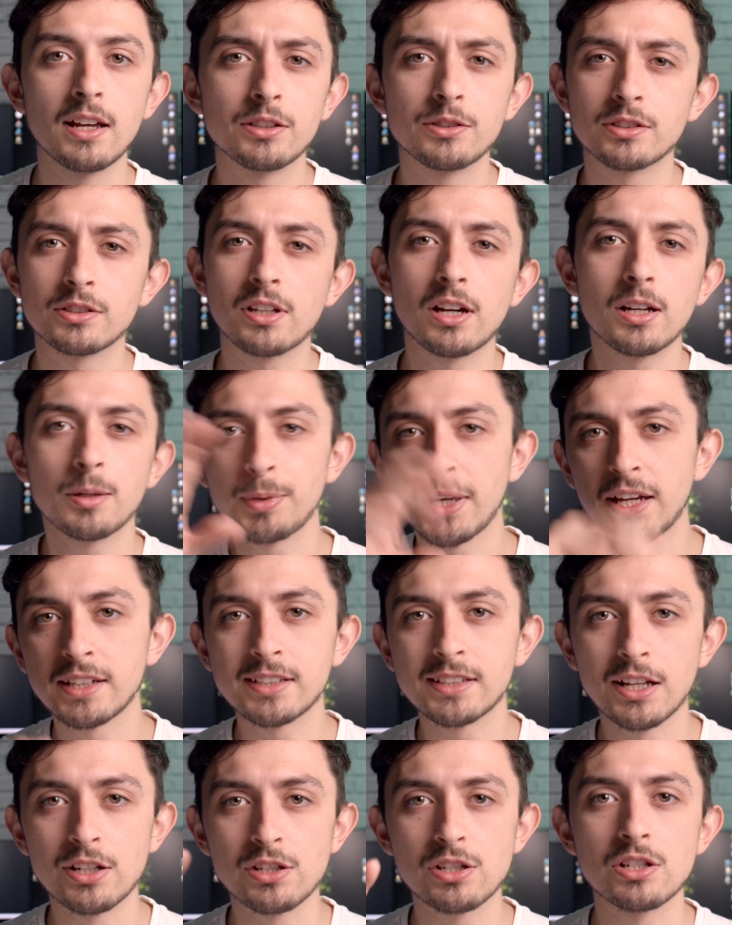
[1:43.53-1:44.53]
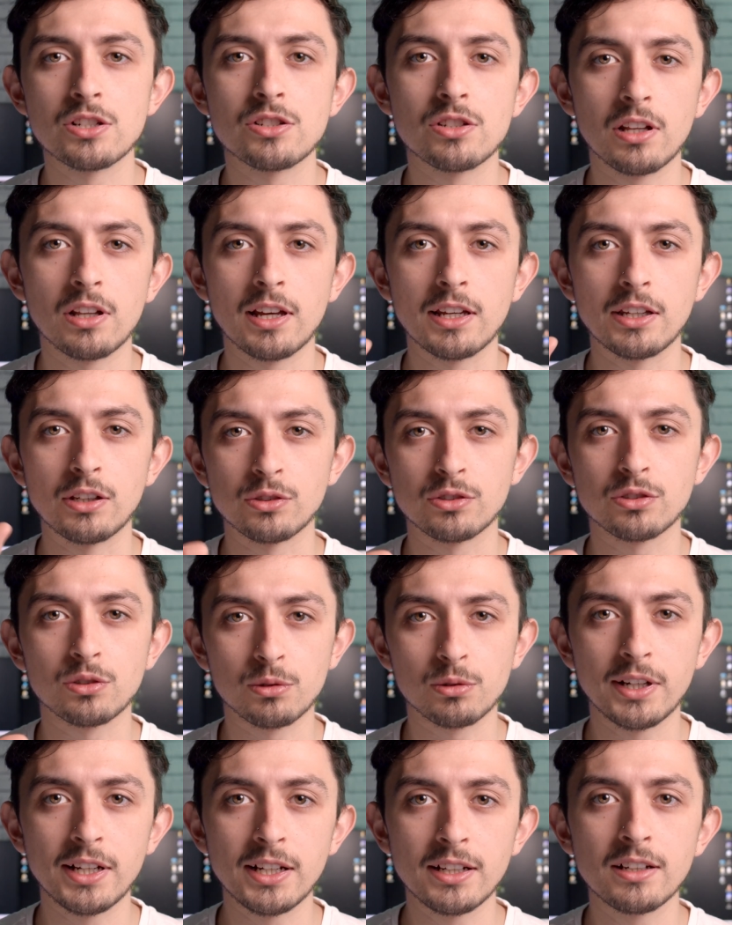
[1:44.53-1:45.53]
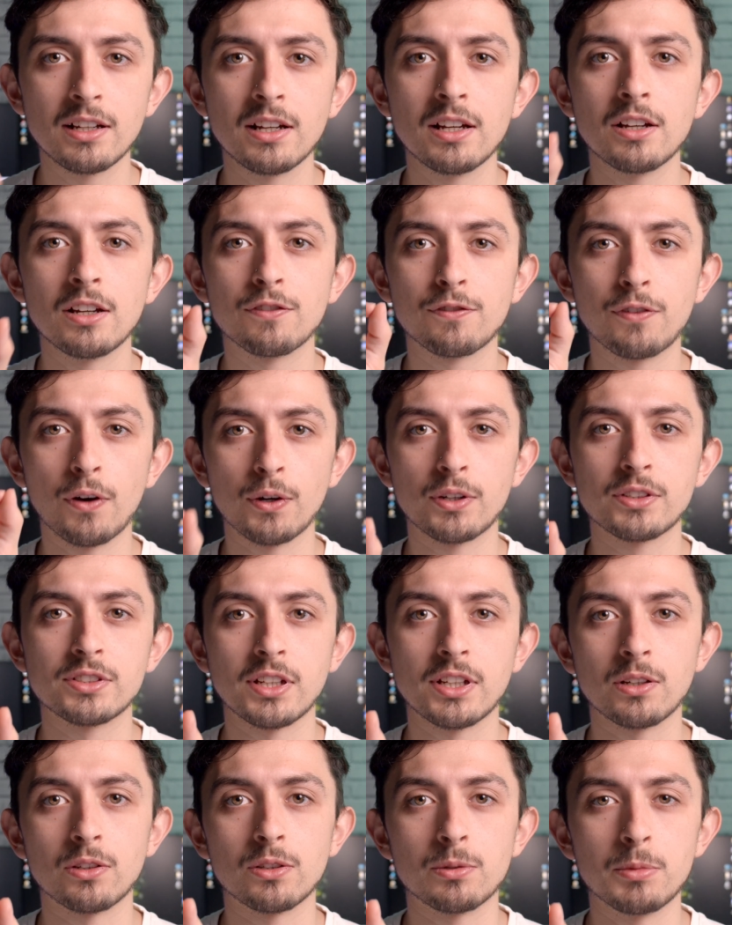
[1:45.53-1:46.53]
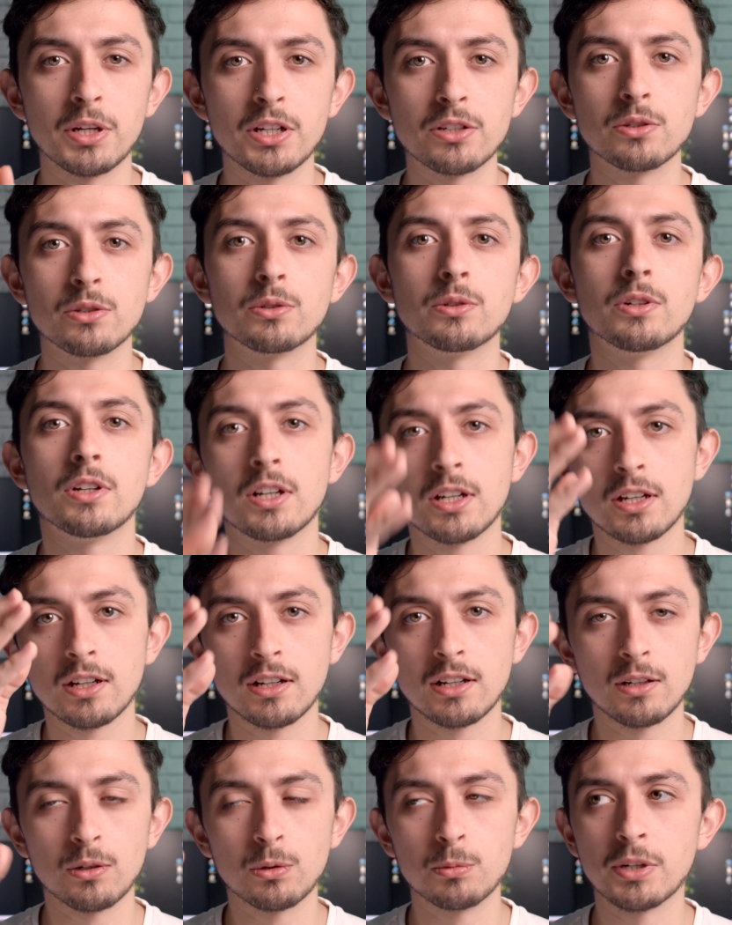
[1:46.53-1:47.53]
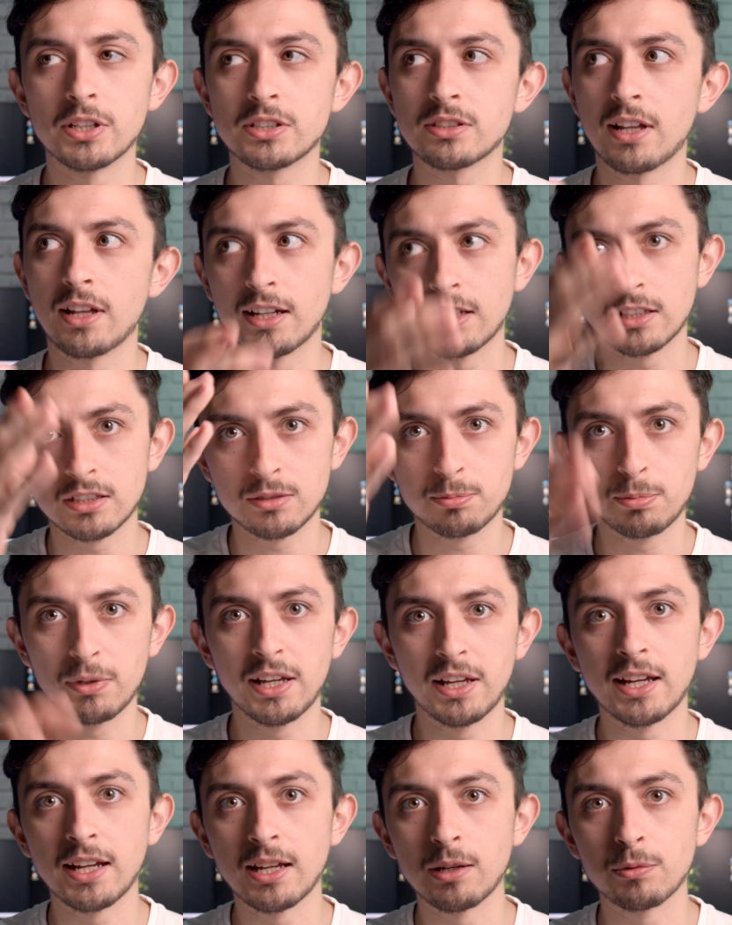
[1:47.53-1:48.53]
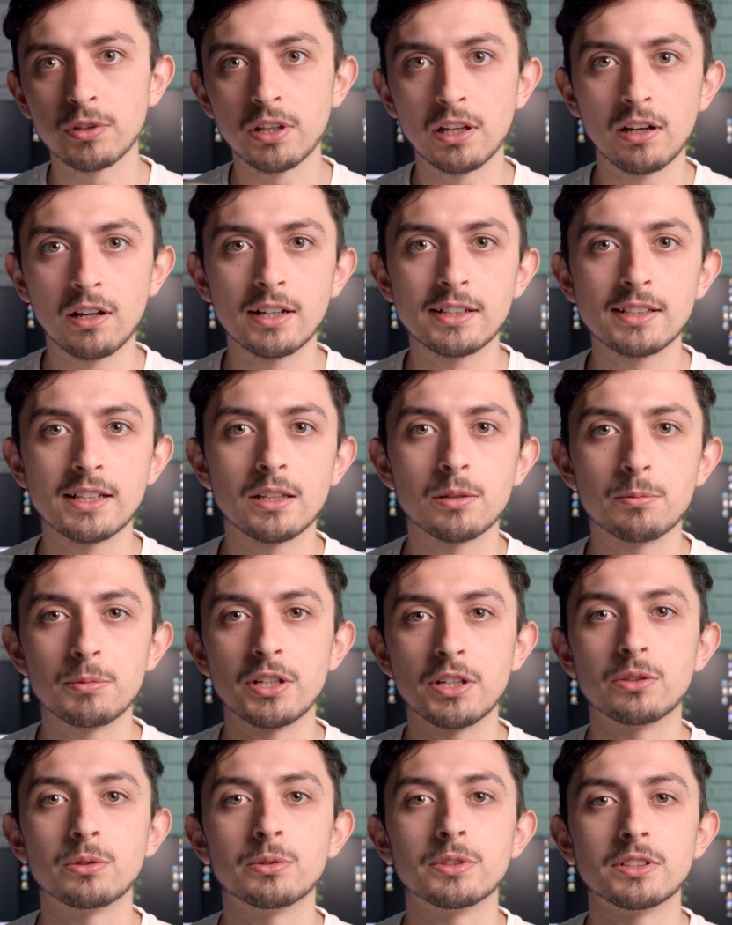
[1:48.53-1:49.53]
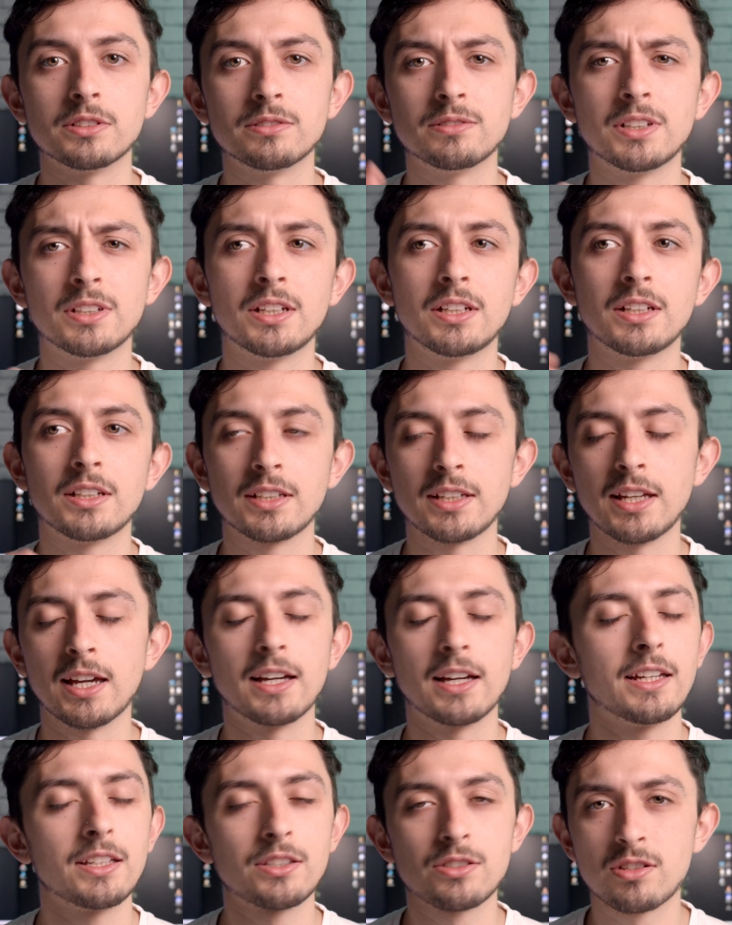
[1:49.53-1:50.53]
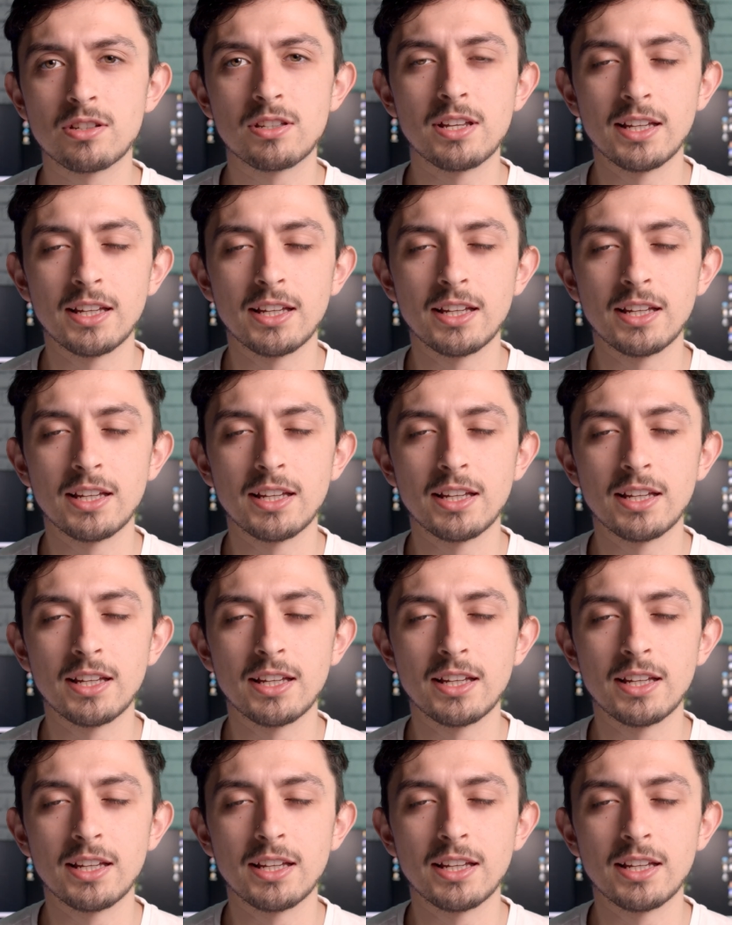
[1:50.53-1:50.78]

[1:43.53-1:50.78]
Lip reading: Just kind of pay attention to like your screen, focusing on the middle, almost like splitting it with a line down the middle. And yeah, it's